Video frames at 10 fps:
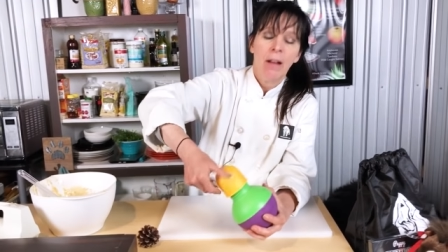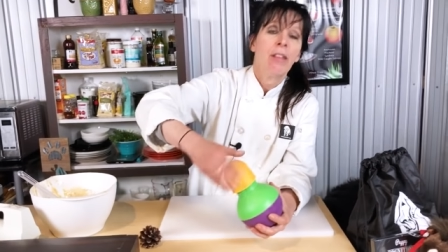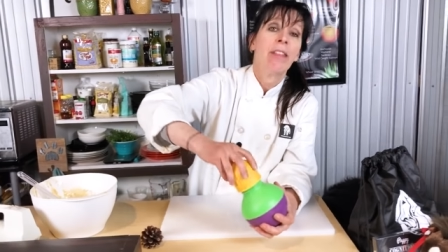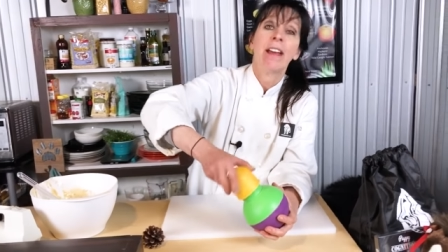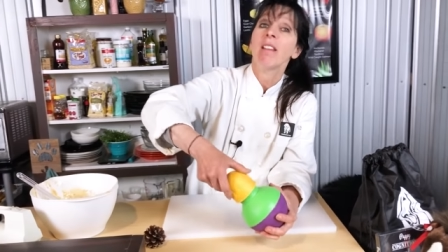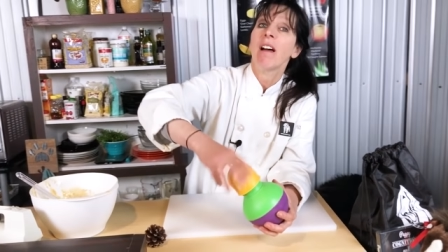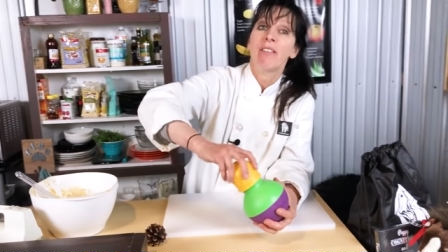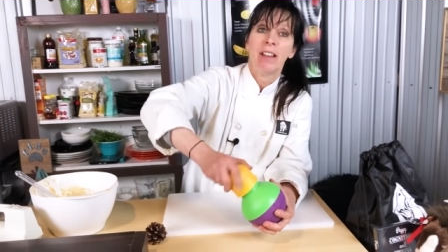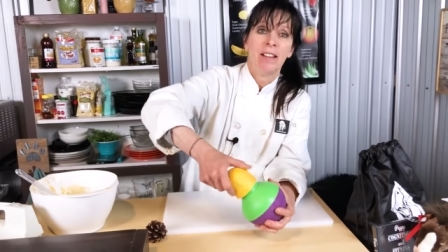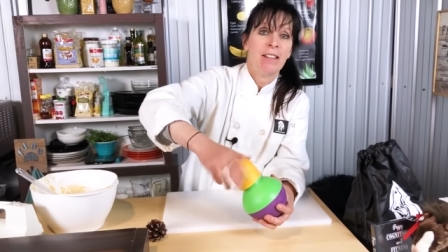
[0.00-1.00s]
They love
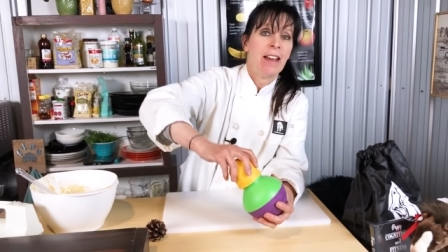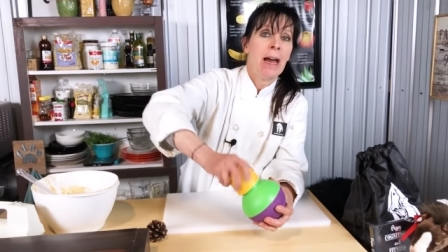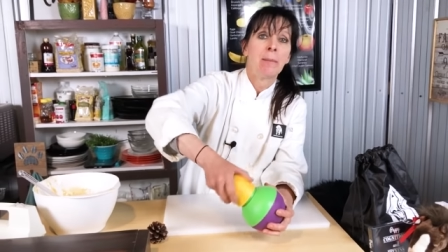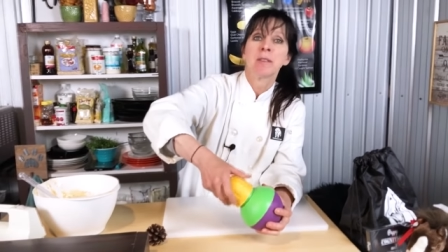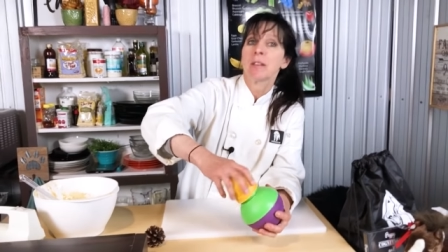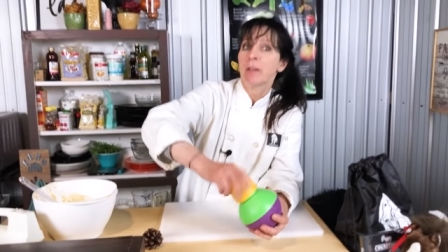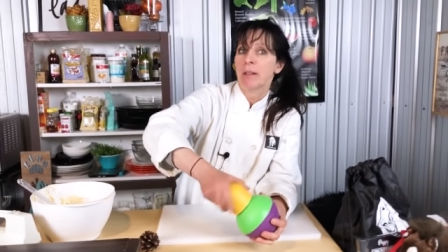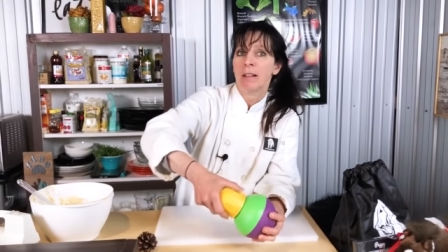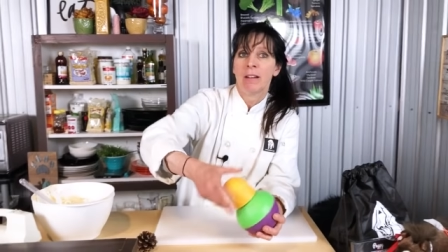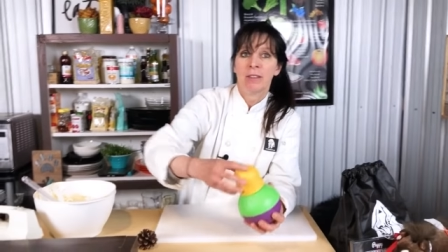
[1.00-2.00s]
it. They
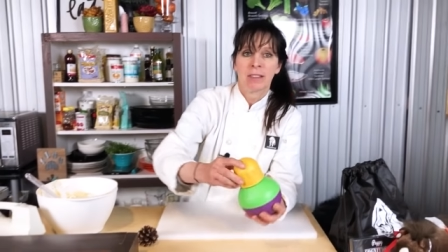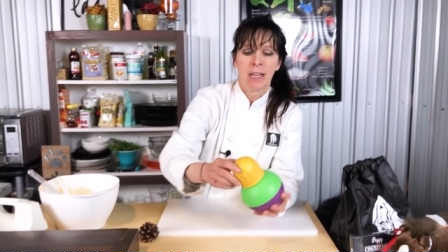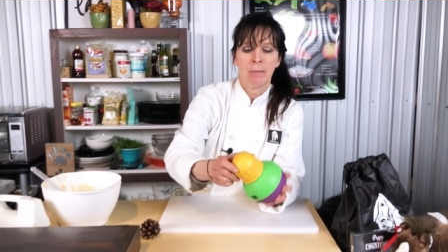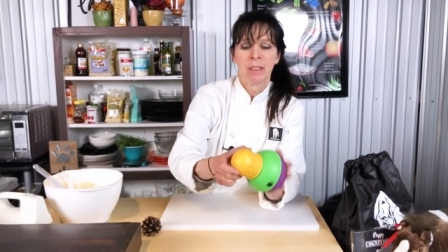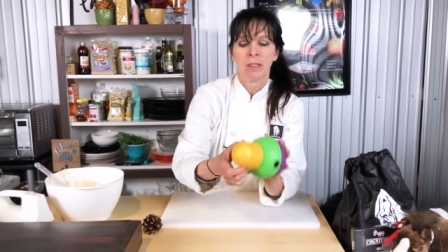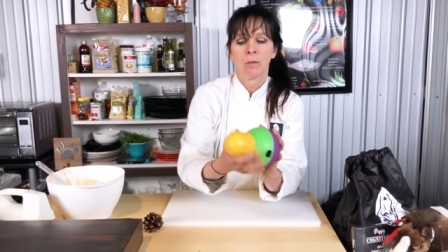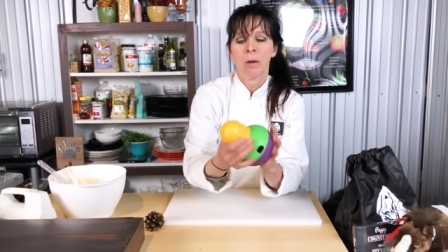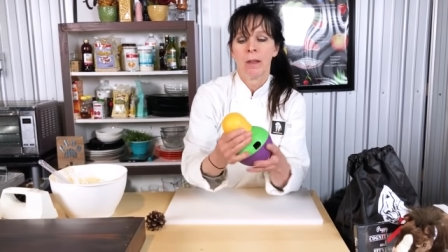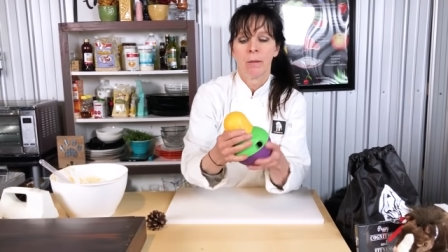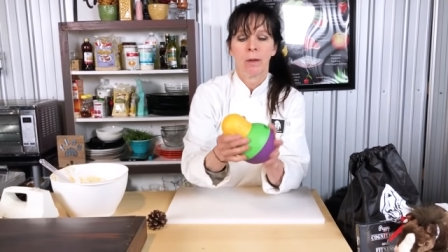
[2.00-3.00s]
absolutely love this game. This is
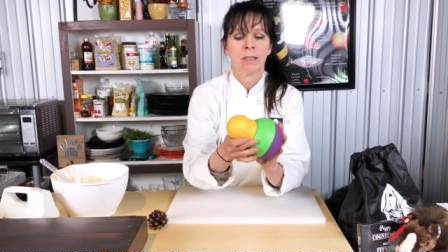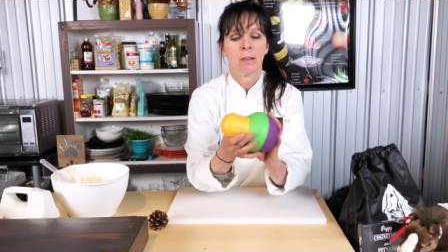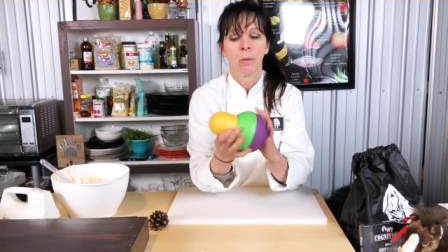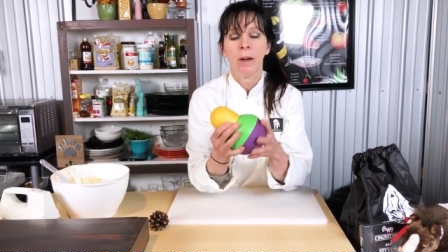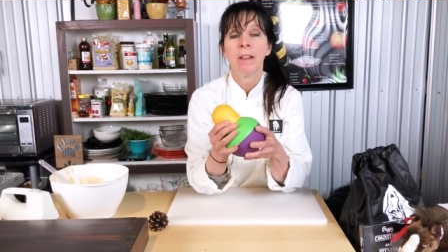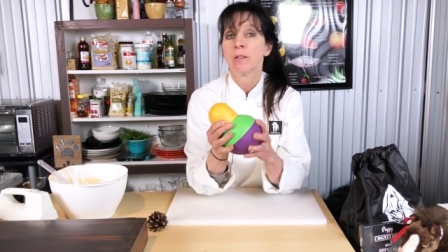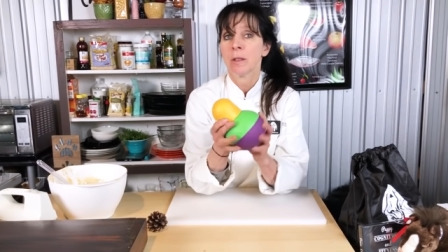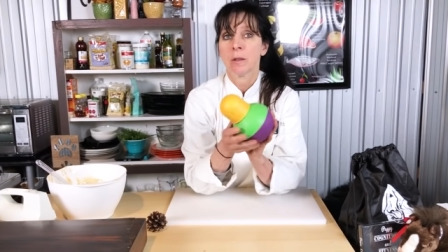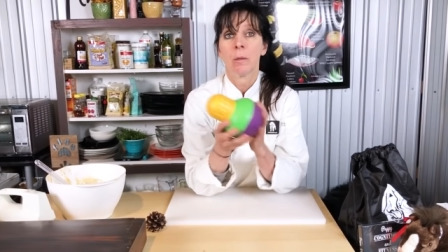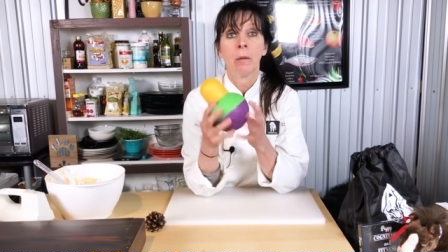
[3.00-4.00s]
one of the
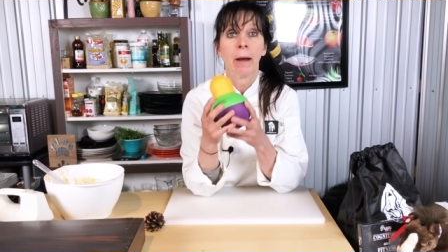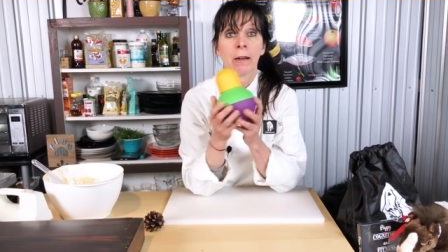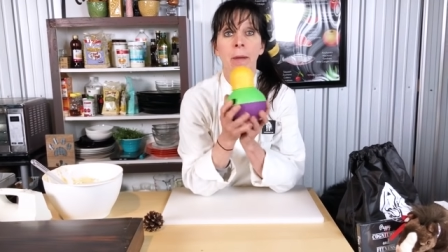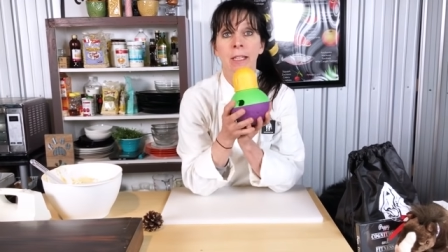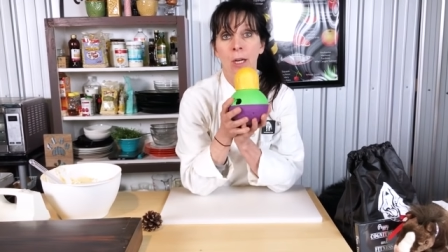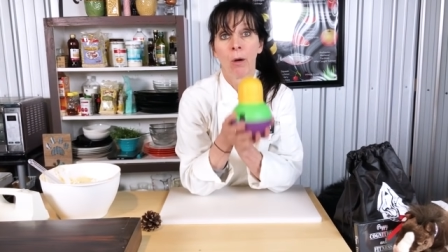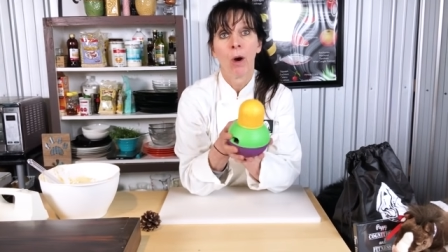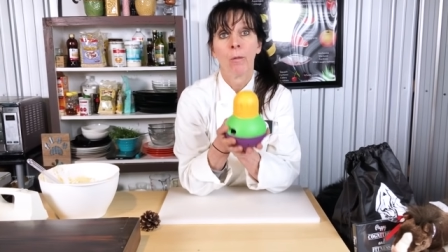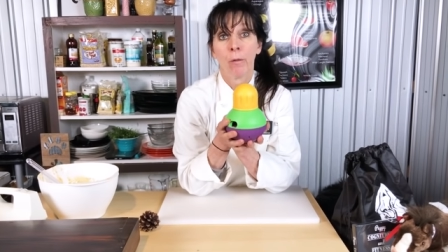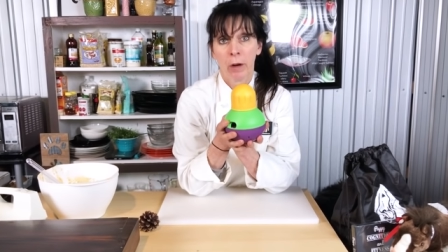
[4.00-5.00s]
toys that we recommend to go
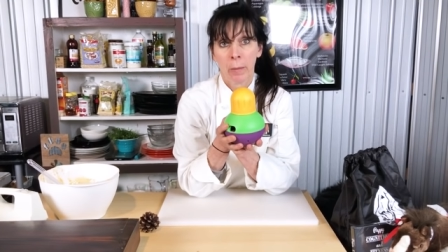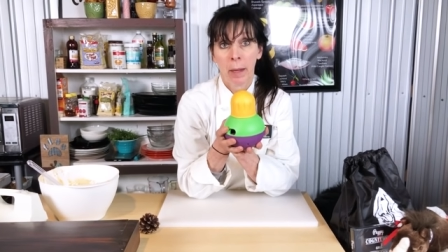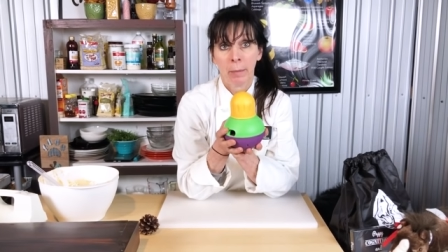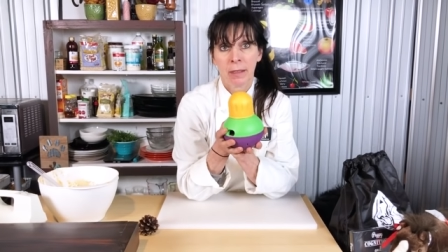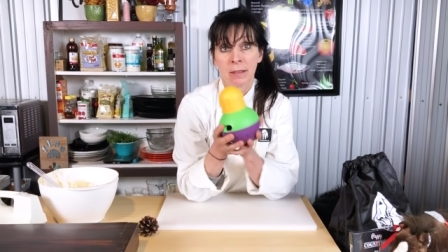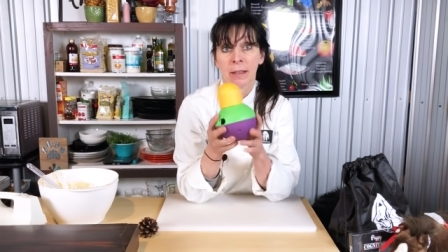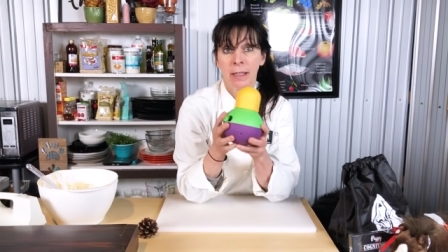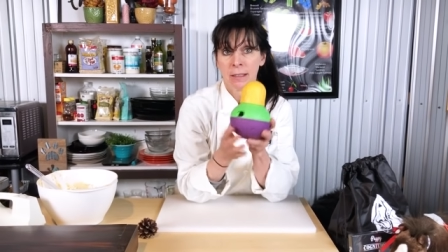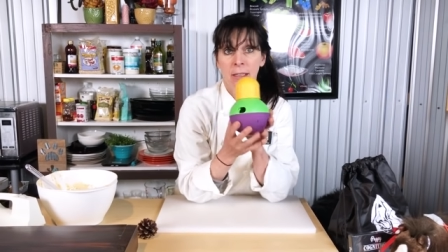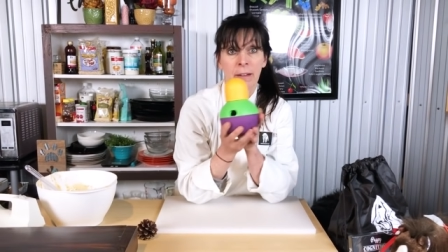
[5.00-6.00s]
home for our puppies. And like
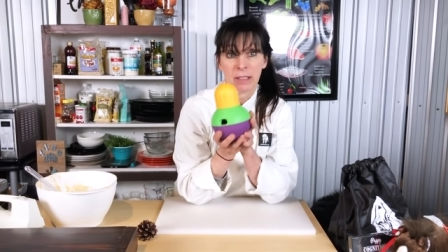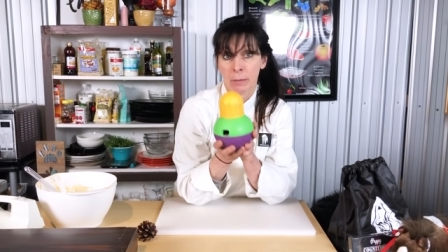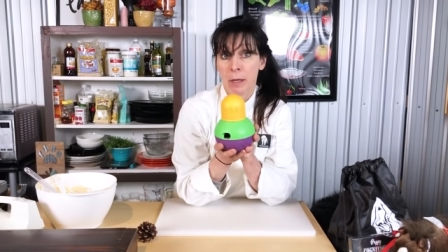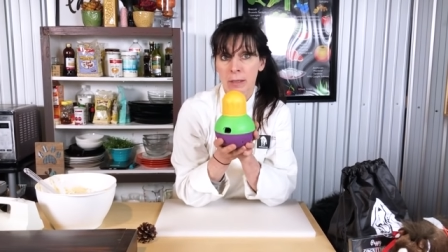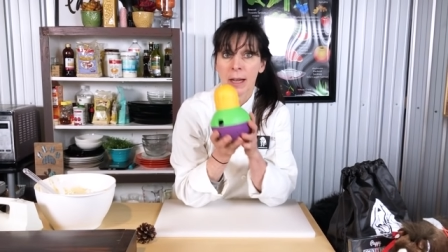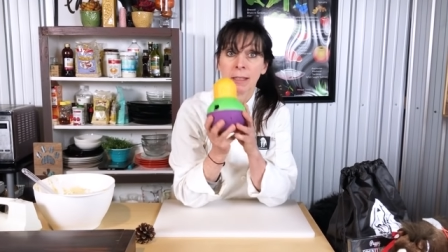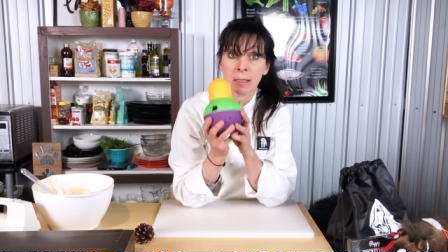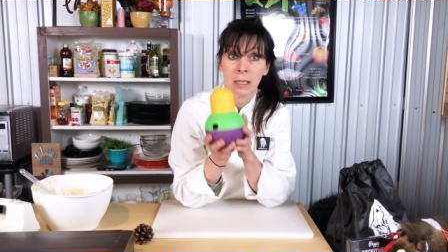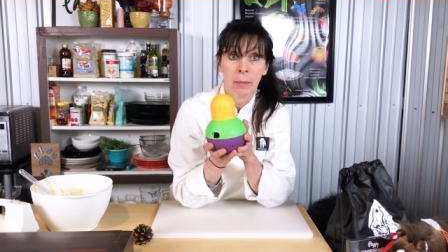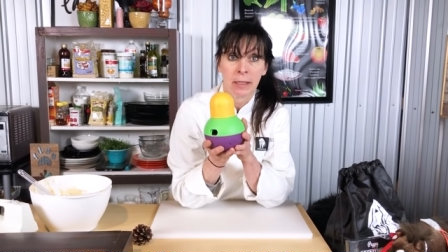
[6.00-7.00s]
I said, they have a small size
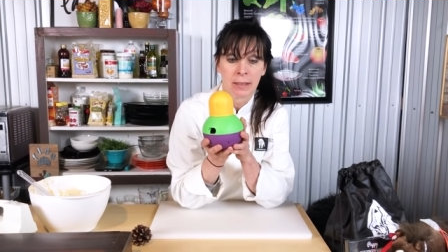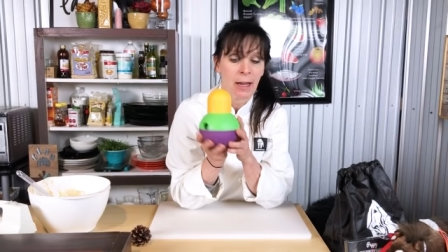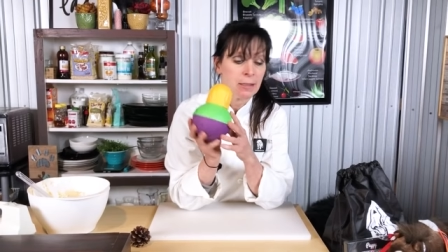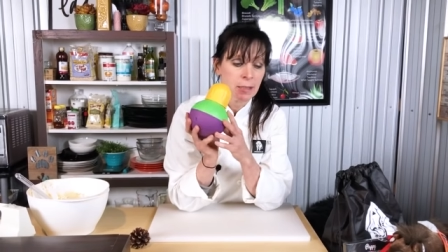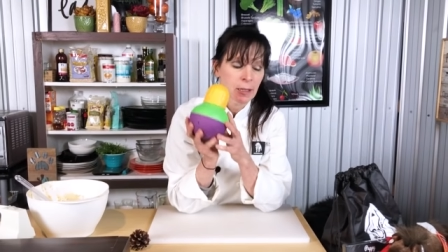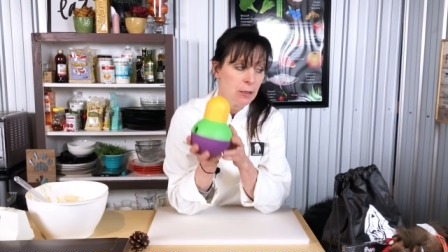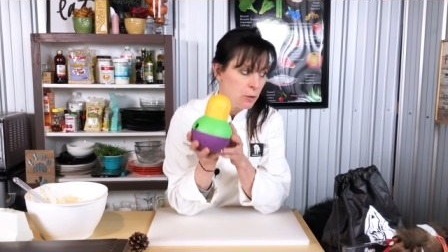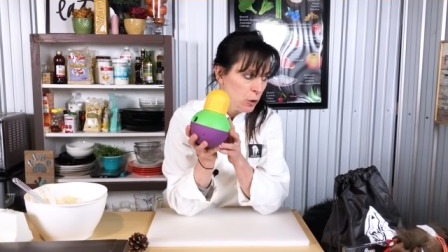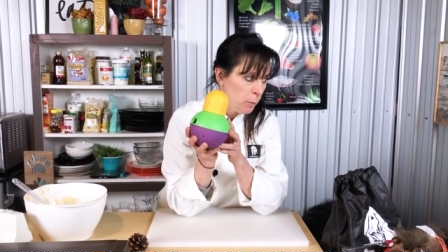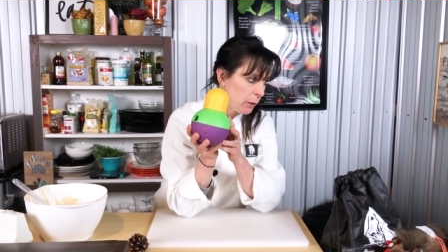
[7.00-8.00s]
and a big size.
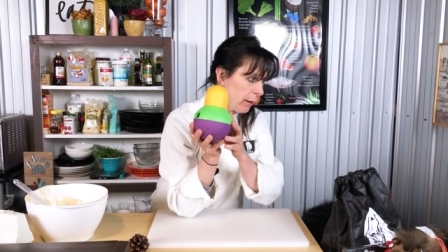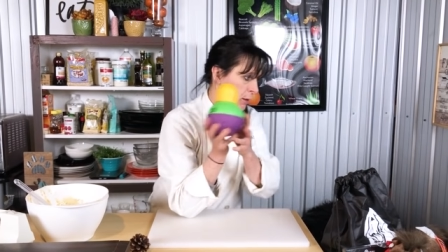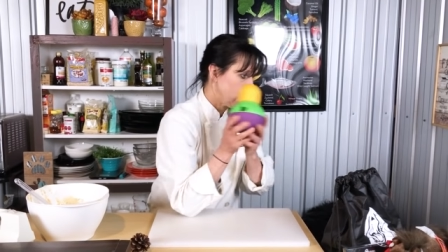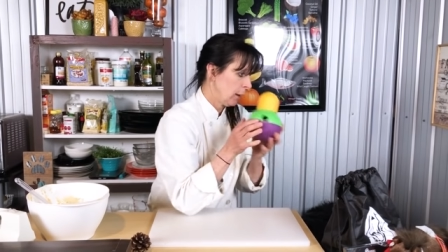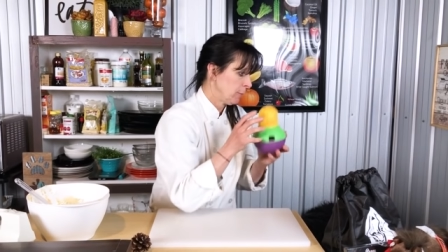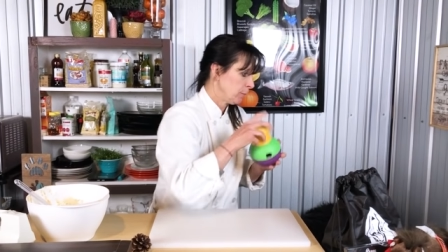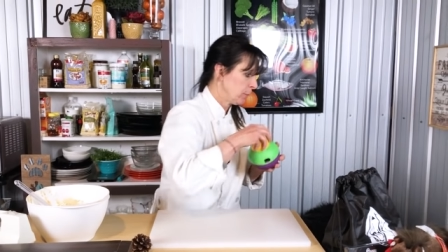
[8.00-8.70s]
Super great toy.